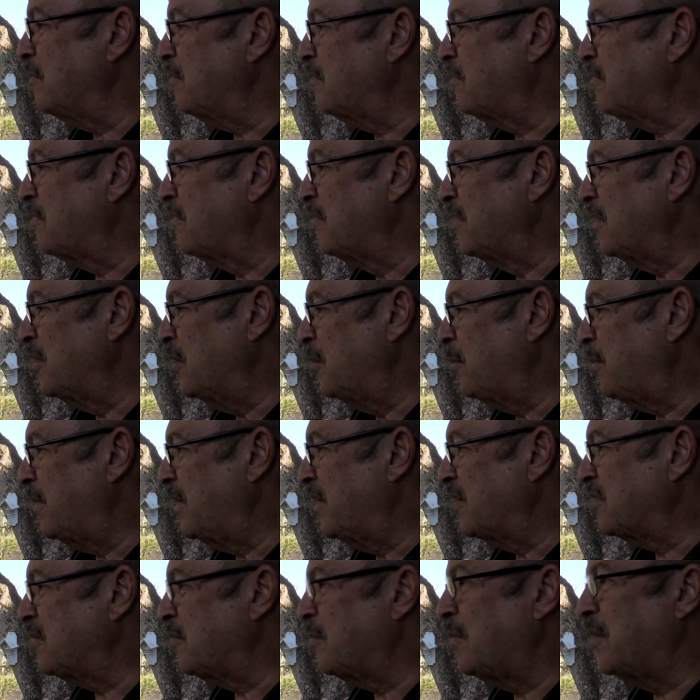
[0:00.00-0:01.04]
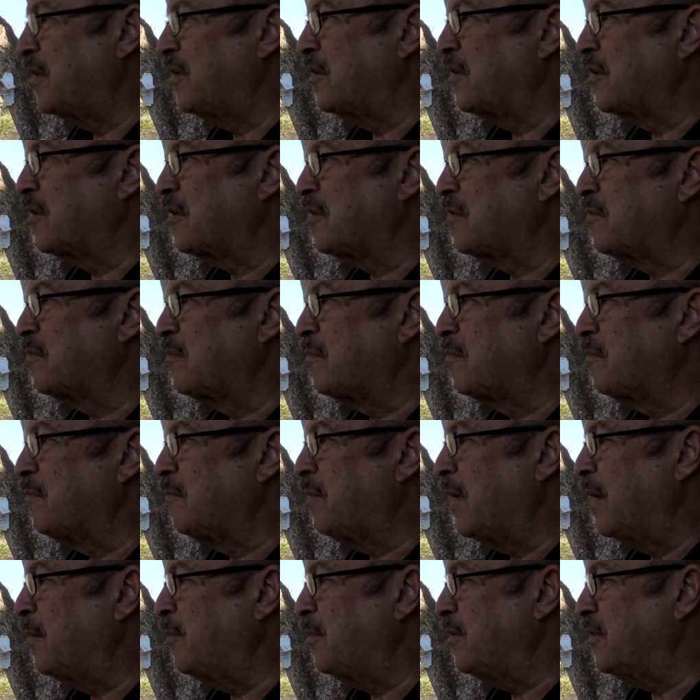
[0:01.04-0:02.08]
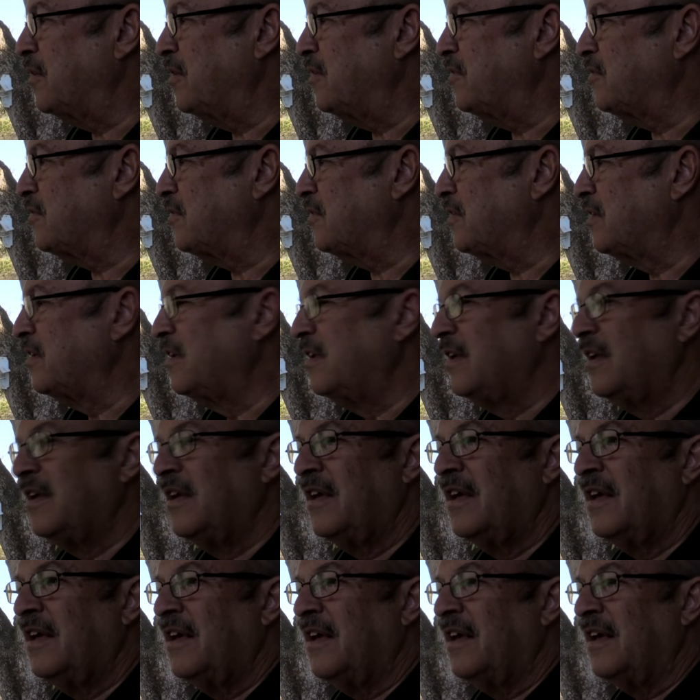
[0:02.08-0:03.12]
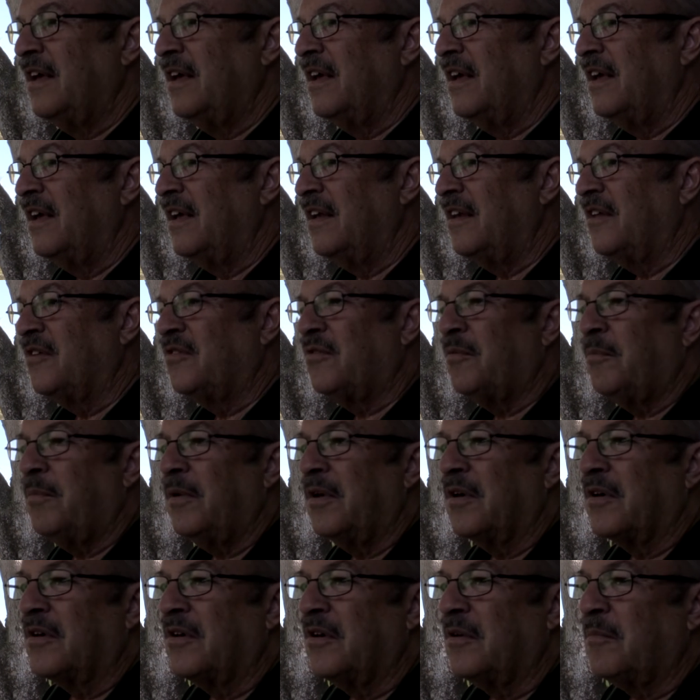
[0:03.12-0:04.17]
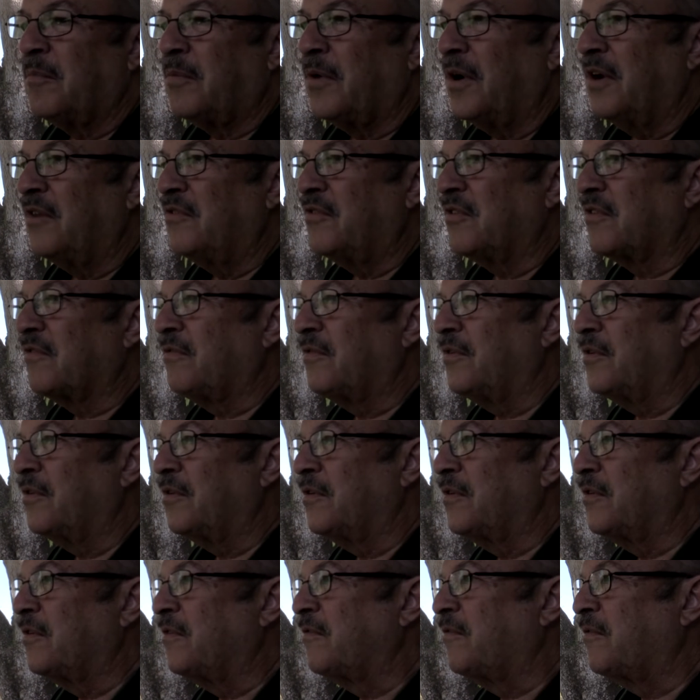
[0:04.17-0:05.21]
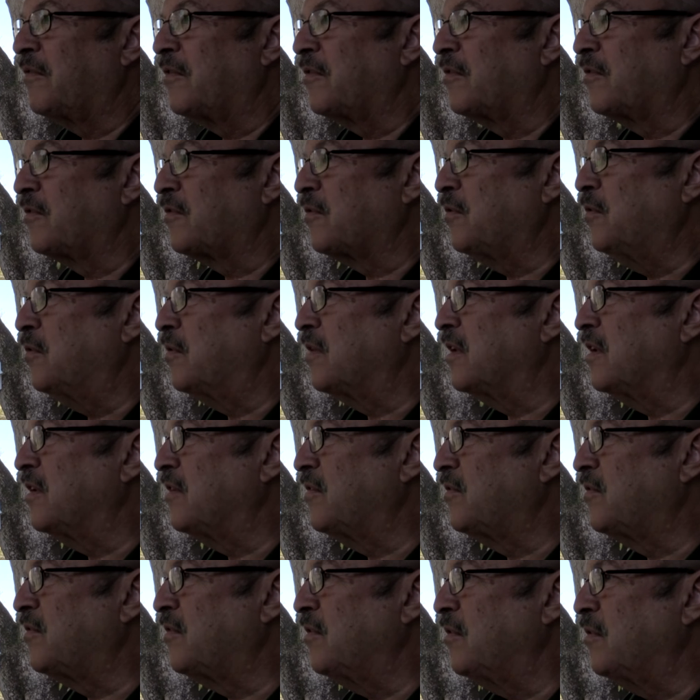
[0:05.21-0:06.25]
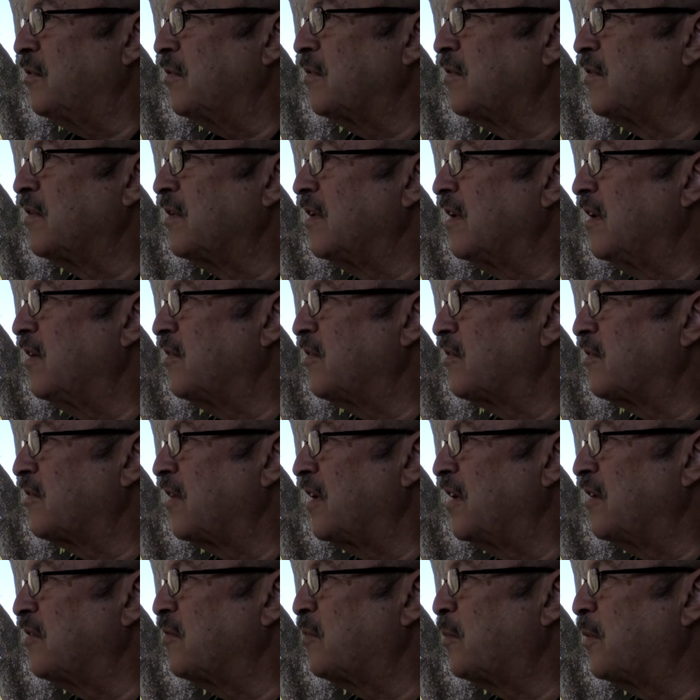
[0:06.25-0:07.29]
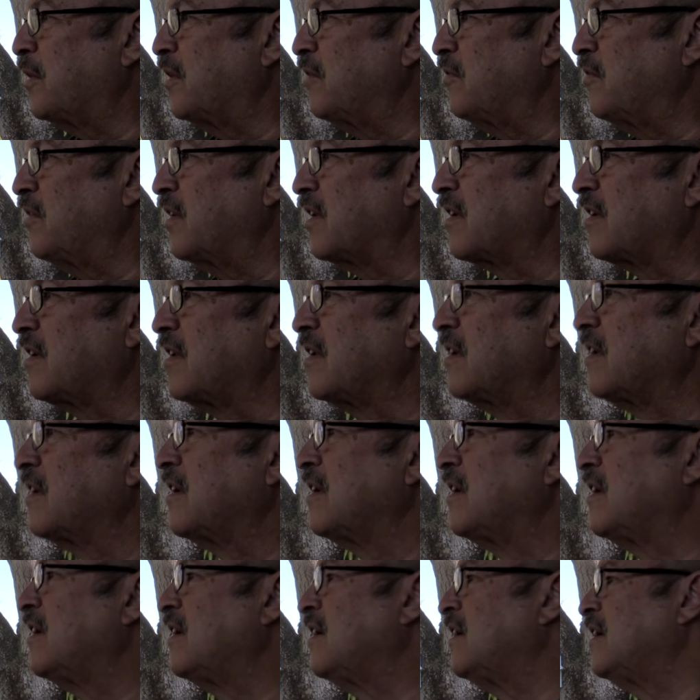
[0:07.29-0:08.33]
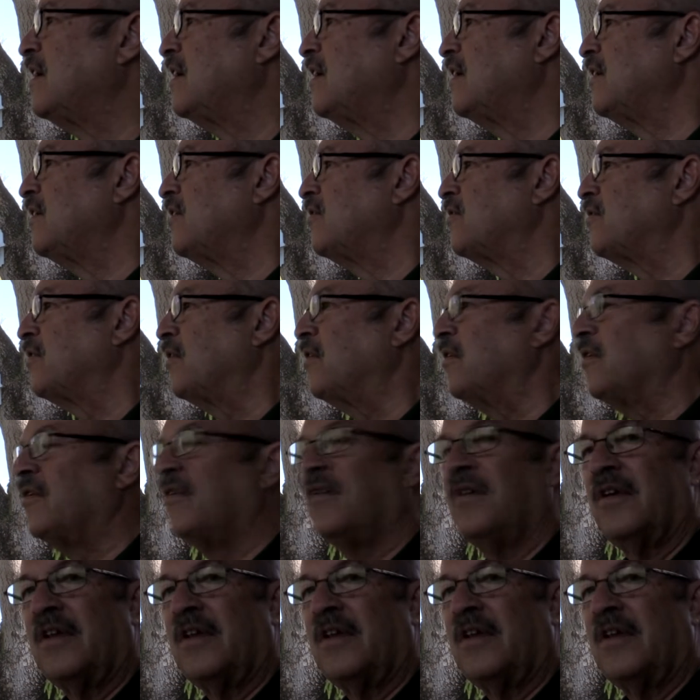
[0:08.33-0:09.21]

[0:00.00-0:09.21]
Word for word: of helping out the monarch population. And this would be a good project for, for school kids too, as a science project. So,